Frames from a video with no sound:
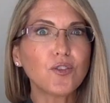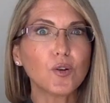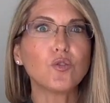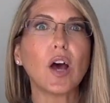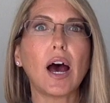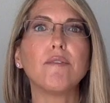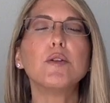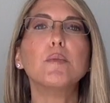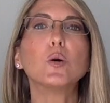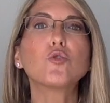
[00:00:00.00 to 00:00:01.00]
foods have
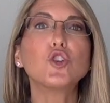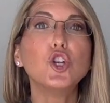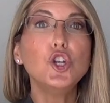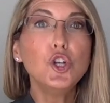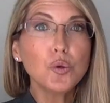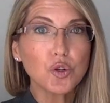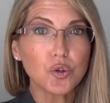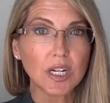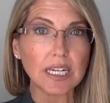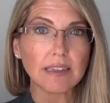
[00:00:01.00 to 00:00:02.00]
the most
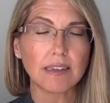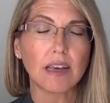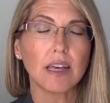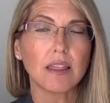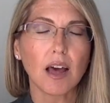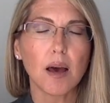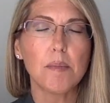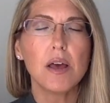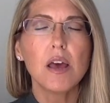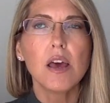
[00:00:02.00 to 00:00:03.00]
nutrients in them.